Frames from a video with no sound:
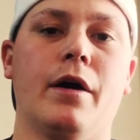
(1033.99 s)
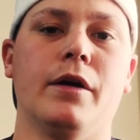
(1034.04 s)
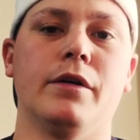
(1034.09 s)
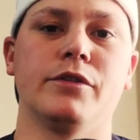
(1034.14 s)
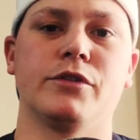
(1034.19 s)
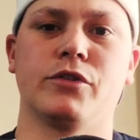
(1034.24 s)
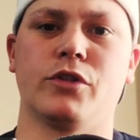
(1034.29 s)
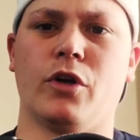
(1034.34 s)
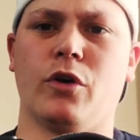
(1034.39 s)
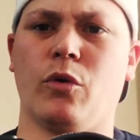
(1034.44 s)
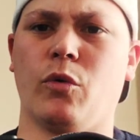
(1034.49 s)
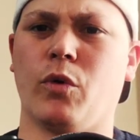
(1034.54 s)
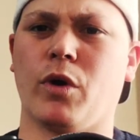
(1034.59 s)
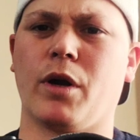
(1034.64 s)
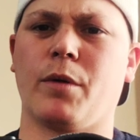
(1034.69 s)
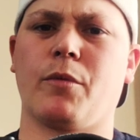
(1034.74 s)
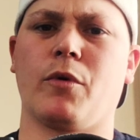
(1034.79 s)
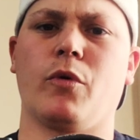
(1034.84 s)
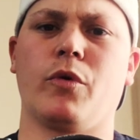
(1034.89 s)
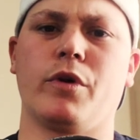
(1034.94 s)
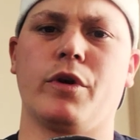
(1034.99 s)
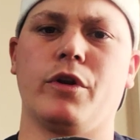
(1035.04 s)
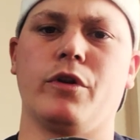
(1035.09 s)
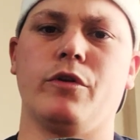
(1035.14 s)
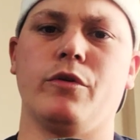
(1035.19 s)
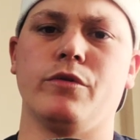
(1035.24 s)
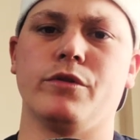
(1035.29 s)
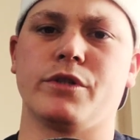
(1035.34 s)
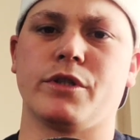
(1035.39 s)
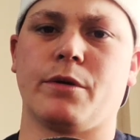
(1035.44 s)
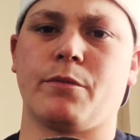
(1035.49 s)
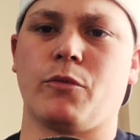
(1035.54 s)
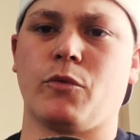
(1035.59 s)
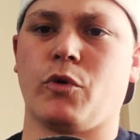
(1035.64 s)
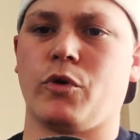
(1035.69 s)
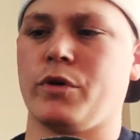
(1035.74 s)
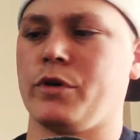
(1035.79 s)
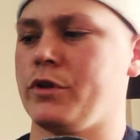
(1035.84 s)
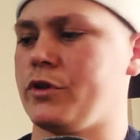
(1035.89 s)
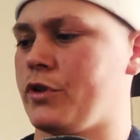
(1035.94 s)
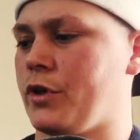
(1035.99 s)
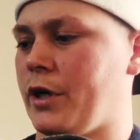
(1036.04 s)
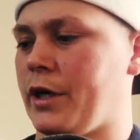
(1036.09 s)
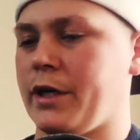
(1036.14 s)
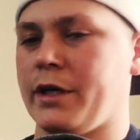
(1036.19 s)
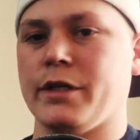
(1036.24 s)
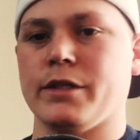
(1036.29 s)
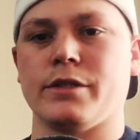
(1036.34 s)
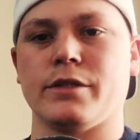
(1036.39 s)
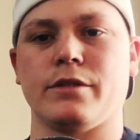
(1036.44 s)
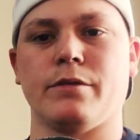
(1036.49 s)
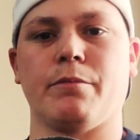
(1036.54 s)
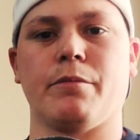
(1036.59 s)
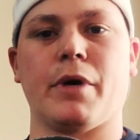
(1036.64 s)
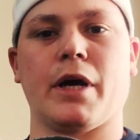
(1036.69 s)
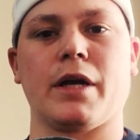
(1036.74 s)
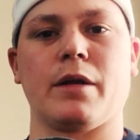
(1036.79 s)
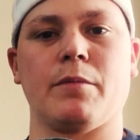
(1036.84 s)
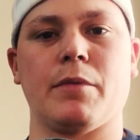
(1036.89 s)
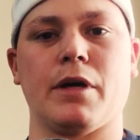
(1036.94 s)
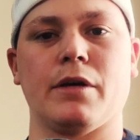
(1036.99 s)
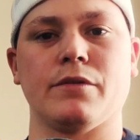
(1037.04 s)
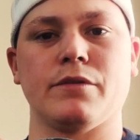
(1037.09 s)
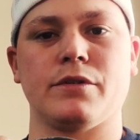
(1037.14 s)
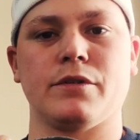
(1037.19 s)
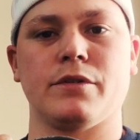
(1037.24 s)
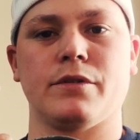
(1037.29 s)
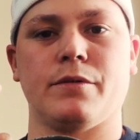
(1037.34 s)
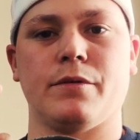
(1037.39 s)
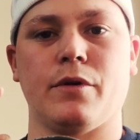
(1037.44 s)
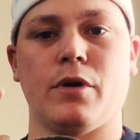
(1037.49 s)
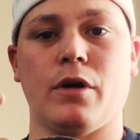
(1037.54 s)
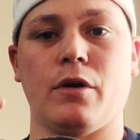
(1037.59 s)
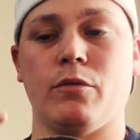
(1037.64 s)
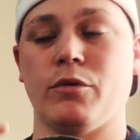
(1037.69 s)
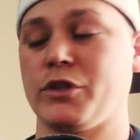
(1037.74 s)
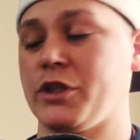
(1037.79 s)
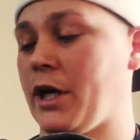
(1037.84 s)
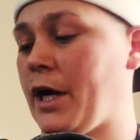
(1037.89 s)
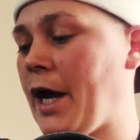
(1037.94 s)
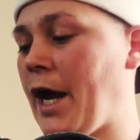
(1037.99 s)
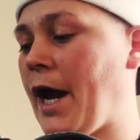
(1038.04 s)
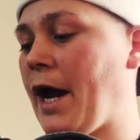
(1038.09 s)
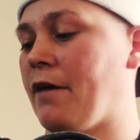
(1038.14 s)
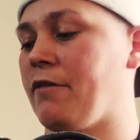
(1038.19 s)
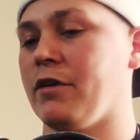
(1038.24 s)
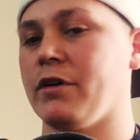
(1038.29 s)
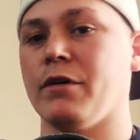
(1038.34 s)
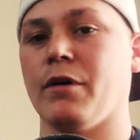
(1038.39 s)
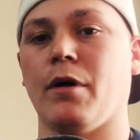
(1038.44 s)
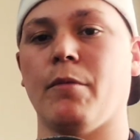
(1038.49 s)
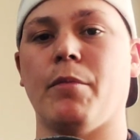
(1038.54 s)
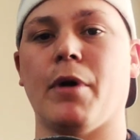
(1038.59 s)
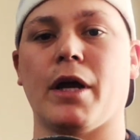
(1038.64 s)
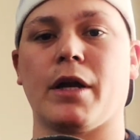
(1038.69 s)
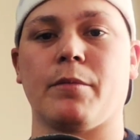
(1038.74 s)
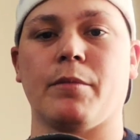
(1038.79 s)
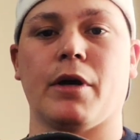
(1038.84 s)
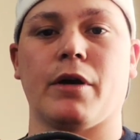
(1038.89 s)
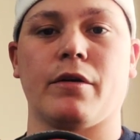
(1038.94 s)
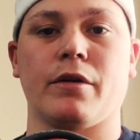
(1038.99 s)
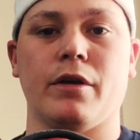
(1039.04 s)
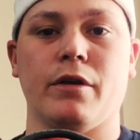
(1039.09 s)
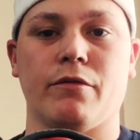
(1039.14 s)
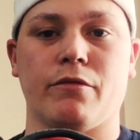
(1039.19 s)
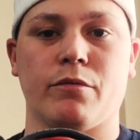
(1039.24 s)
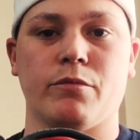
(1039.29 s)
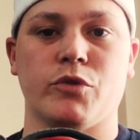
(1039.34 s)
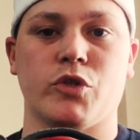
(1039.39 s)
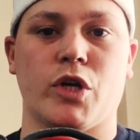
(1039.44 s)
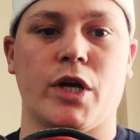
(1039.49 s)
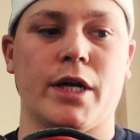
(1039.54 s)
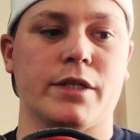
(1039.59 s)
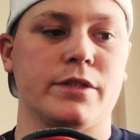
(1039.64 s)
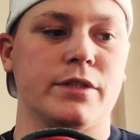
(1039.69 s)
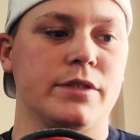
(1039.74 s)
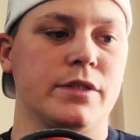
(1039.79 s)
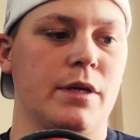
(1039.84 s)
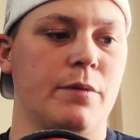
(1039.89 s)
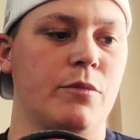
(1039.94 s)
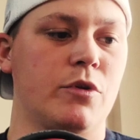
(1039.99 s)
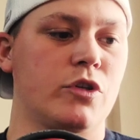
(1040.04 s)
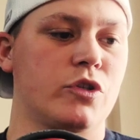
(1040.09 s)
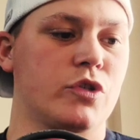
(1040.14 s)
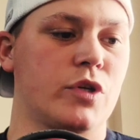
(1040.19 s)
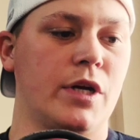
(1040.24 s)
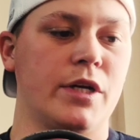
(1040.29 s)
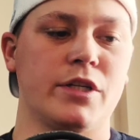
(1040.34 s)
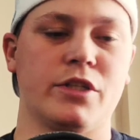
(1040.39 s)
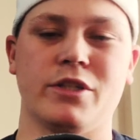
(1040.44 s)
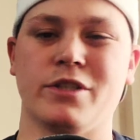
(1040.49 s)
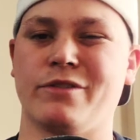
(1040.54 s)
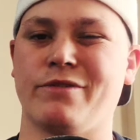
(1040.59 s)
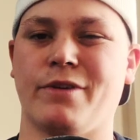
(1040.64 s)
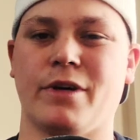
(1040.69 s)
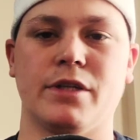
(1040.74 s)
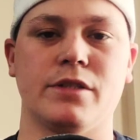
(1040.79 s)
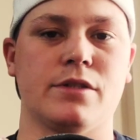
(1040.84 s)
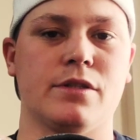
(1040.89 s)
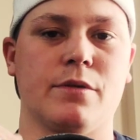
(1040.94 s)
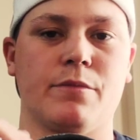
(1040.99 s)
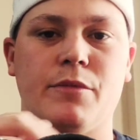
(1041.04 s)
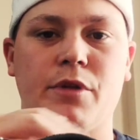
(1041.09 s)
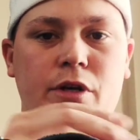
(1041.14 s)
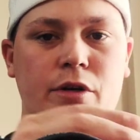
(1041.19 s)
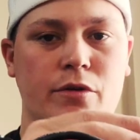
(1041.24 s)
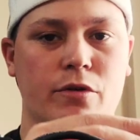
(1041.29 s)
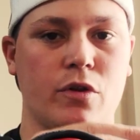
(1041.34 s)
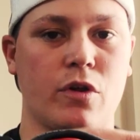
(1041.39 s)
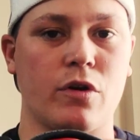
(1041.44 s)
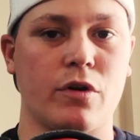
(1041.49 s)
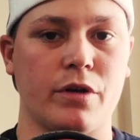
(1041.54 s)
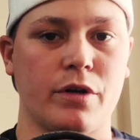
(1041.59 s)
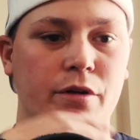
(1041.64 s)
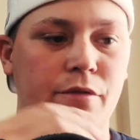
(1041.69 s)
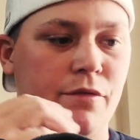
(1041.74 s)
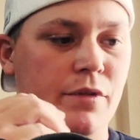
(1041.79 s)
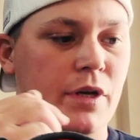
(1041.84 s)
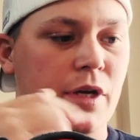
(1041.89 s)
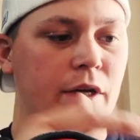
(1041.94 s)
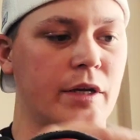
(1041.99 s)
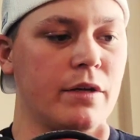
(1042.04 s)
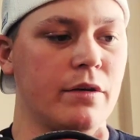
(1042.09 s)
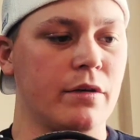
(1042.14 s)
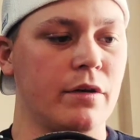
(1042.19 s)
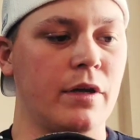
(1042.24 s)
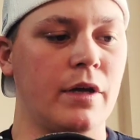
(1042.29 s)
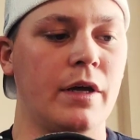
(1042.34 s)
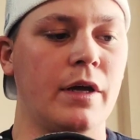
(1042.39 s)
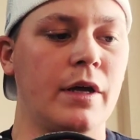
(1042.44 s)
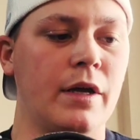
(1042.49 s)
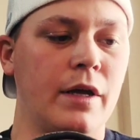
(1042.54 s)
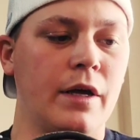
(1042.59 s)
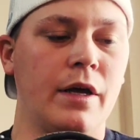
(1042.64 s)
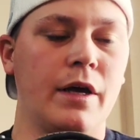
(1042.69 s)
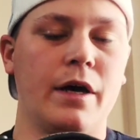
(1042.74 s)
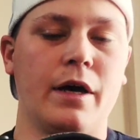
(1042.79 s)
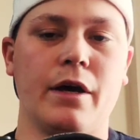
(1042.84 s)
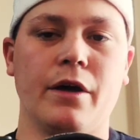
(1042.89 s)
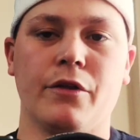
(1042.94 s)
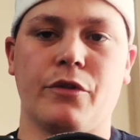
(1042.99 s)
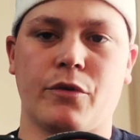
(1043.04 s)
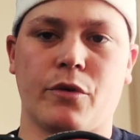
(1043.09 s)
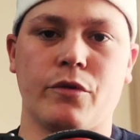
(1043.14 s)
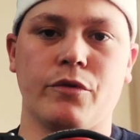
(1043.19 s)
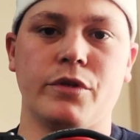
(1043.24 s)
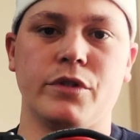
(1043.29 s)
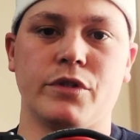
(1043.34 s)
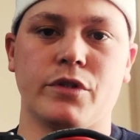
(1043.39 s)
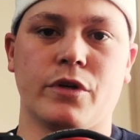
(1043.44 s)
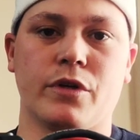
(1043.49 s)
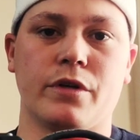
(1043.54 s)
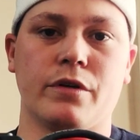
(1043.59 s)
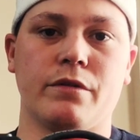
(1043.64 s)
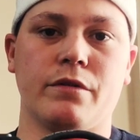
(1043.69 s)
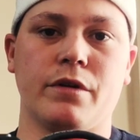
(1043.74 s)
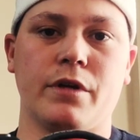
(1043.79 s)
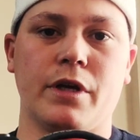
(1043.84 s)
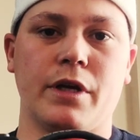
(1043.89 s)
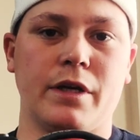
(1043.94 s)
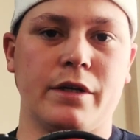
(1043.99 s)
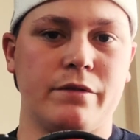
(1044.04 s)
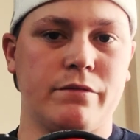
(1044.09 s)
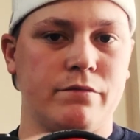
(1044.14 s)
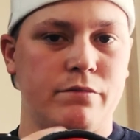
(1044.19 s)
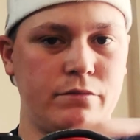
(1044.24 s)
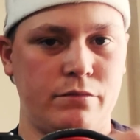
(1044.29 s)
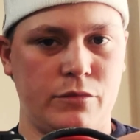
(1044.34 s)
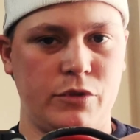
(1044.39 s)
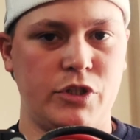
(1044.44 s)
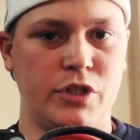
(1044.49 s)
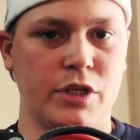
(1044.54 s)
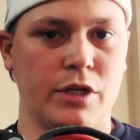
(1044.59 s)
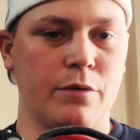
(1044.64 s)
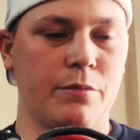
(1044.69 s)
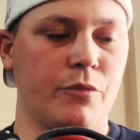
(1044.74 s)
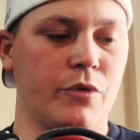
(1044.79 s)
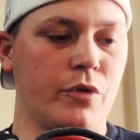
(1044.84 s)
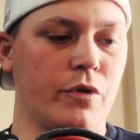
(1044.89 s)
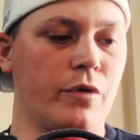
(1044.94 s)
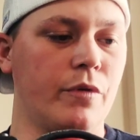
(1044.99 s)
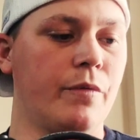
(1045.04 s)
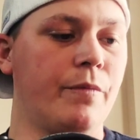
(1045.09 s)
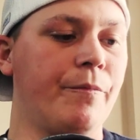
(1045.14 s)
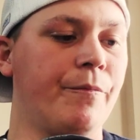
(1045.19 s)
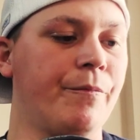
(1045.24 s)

So what I'm going to do is I'm going to try to get some body mounts, which I have a body mount kit from Traxxas. I'm going to try to just find some that are long enough that I can throw these on and stick them through.